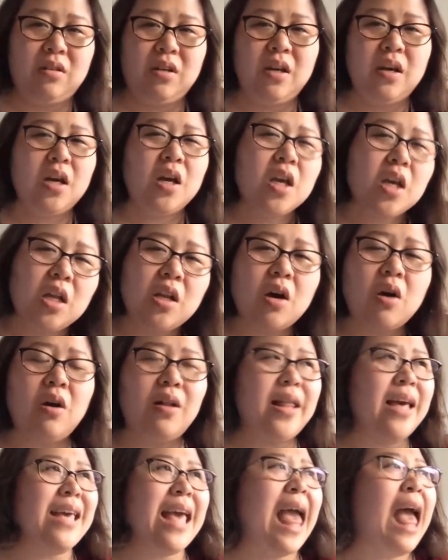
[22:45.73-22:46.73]
You know,
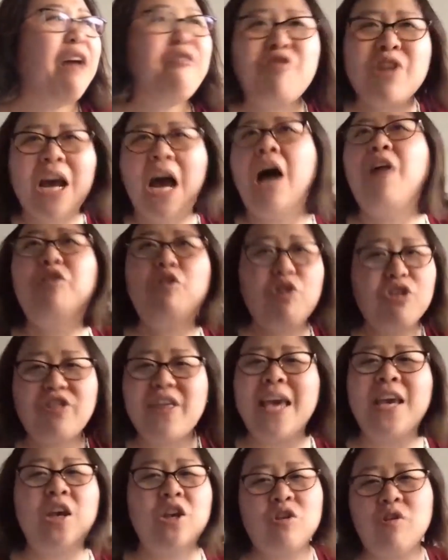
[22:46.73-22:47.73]
like every other
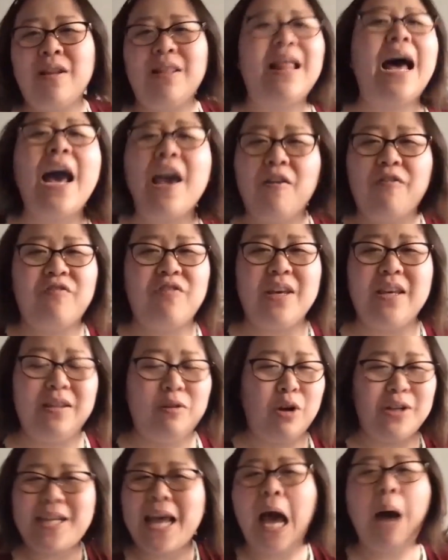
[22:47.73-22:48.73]
thing in your life,
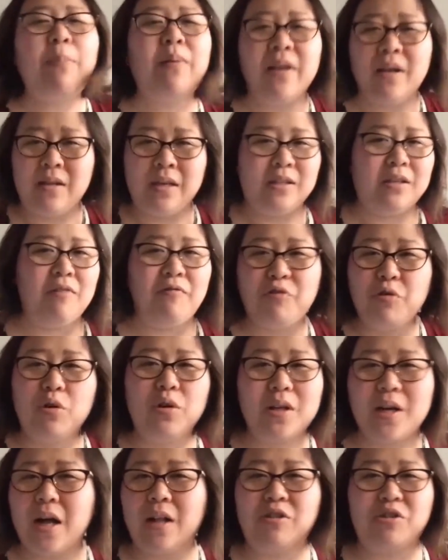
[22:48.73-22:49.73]
your tablet is a full
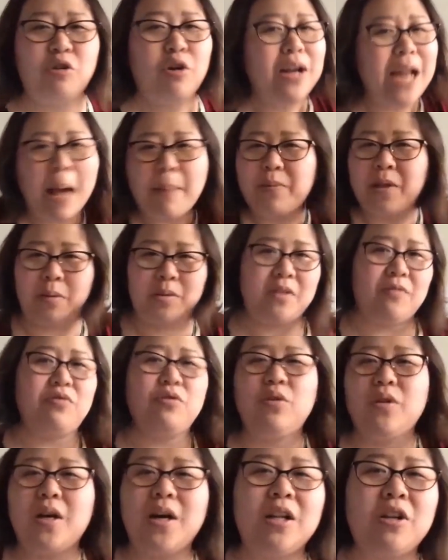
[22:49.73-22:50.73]
color, your laptop is a
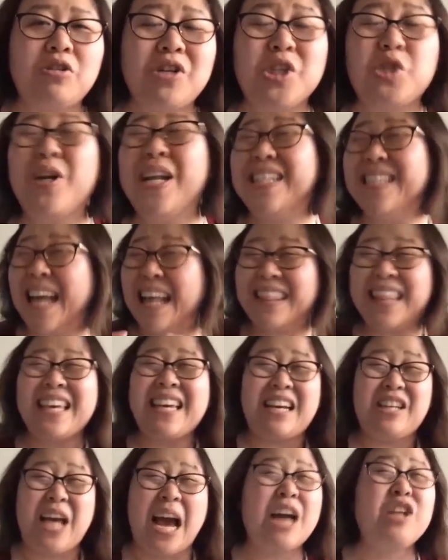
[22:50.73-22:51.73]
full color screen. So there's
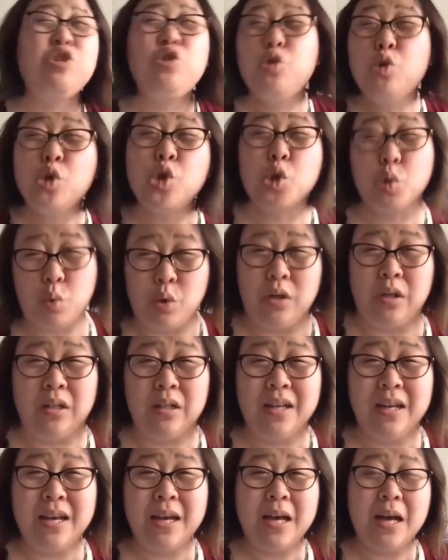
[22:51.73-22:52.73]
nothing unusual
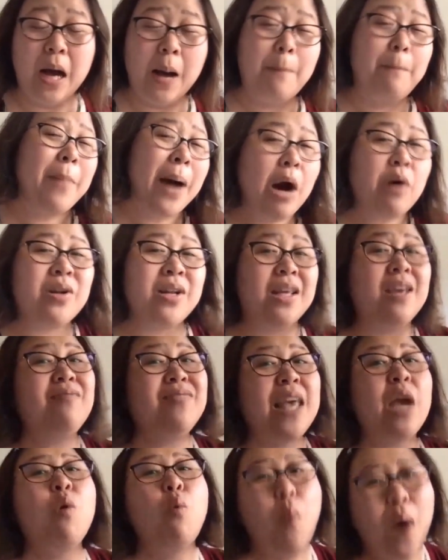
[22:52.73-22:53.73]
about it if
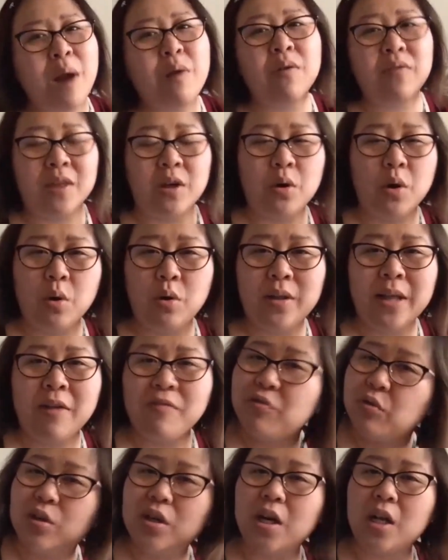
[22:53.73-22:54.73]
they went with OLED
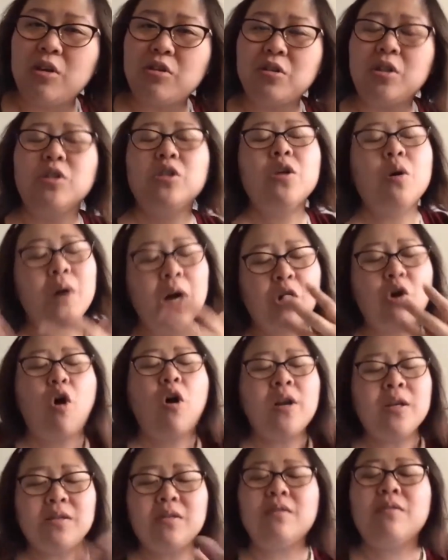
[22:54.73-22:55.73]
full color screen. So
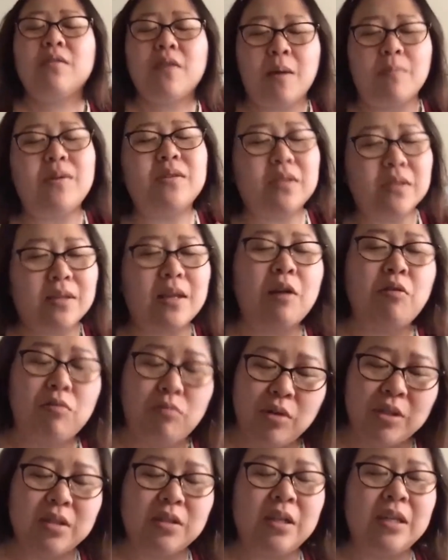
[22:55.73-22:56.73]
according to them, this is their
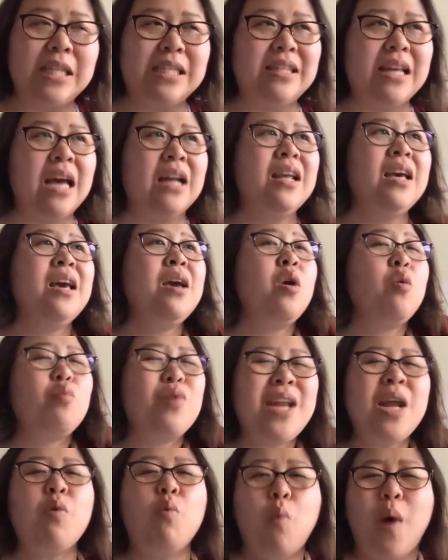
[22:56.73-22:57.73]
reasoning is that we
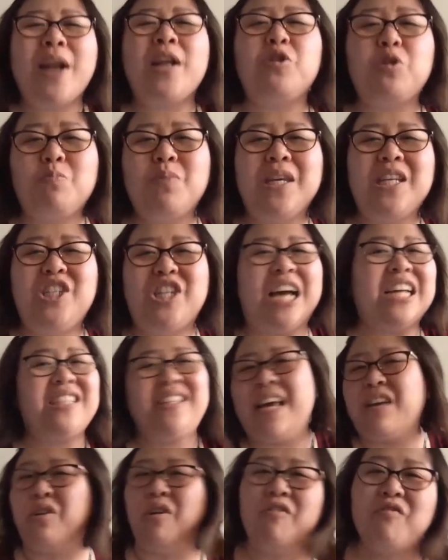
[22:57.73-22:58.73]
didn't uh-huh. want it to be just
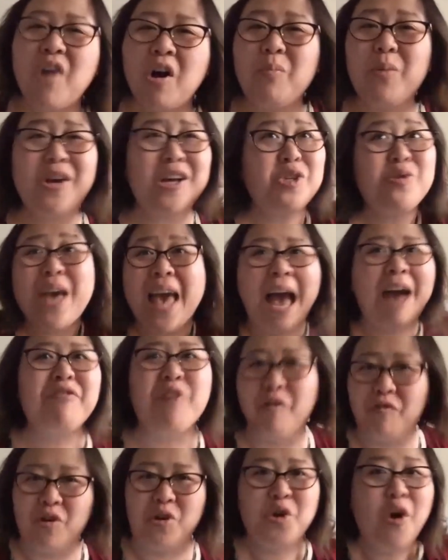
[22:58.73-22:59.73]
like your phone because you have
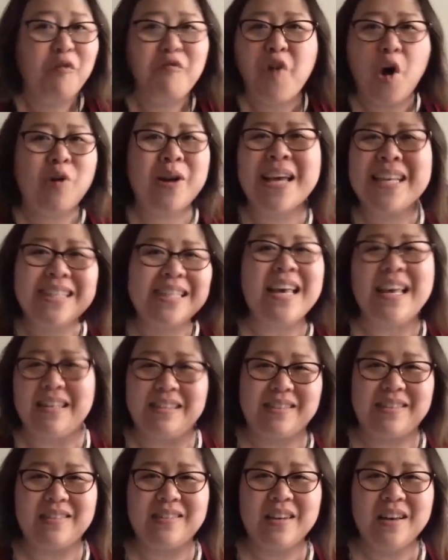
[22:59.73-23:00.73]
your phone. Your phone
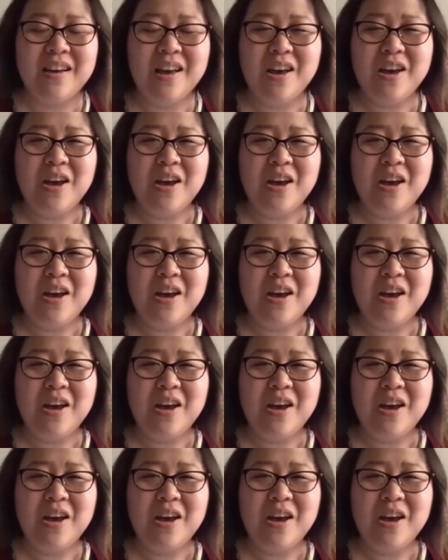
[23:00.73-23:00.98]
exists. Yeah.